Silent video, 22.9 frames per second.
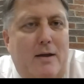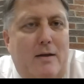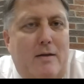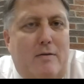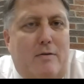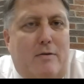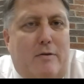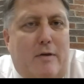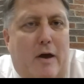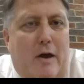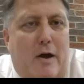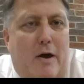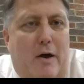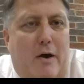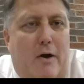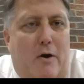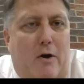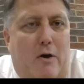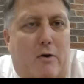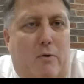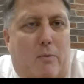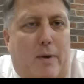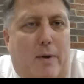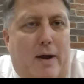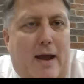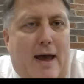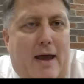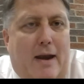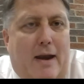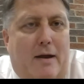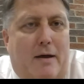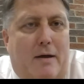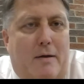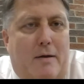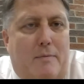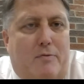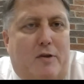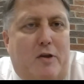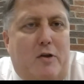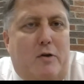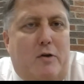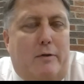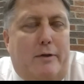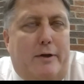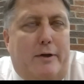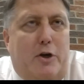So we had a
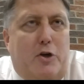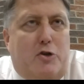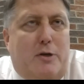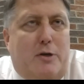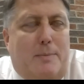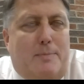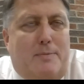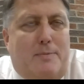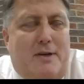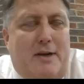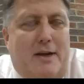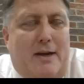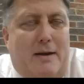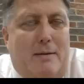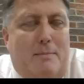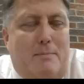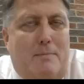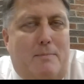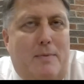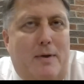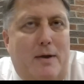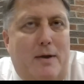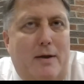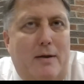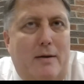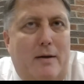senior leadership team